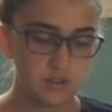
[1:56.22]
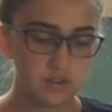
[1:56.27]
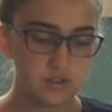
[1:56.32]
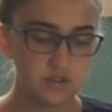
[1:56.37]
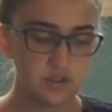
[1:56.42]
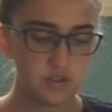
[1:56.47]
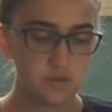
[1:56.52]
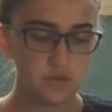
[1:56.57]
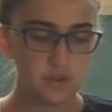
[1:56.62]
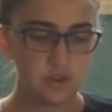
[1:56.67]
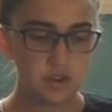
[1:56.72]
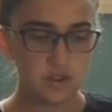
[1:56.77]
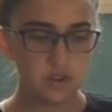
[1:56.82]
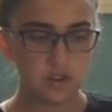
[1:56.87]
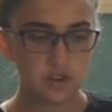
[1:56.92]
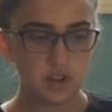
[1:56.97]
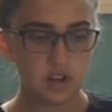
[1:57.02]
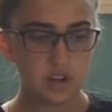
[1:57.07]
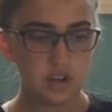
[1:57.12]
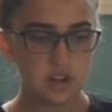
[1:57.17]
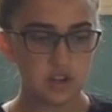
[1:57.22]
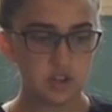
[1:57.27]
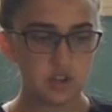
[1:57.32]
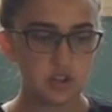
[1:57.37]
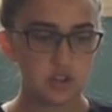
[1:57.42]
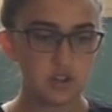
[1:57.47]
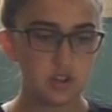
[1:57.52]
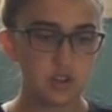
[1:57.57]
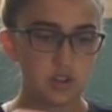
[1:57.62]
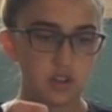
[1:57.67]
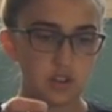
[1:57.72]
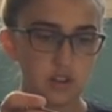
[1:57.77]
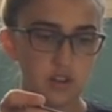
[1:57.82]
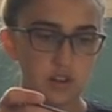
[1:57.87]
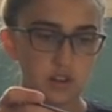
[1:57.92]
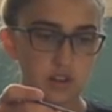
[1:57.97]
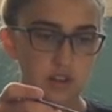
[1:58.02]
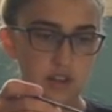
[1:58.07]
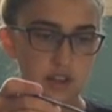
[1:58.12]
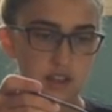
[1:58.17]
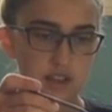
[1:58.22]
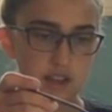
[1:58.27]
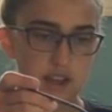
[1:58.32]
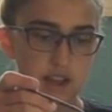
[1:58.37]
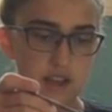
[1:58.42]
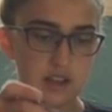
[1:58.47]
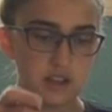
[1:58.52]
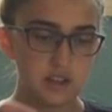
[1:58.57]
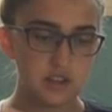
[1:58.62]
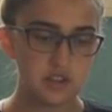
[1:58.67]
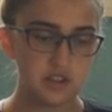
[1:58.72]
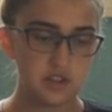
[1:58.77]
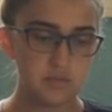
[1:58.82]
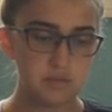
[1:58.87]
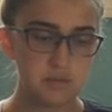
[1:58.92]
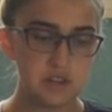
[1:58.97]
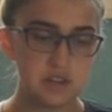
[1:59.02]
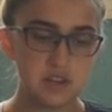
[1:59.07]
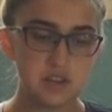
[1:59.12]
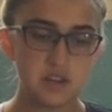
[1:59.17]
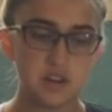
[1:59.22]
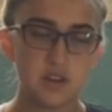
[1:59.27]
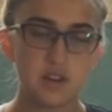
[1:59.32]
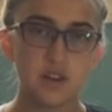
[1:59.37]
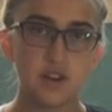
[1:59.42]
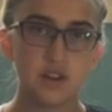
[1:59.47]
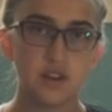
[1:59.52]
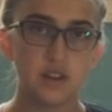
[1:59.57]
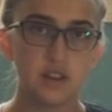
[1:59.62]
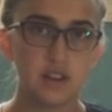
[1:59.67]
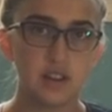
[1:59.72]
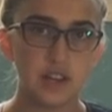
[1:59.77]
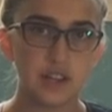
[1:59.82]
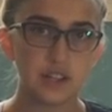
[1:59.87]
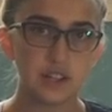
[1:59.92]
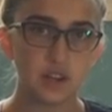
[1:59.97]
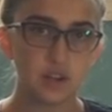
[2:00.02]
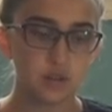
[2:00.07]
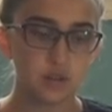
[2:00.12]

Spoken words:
So when you're done, it should look a little like that. It should be like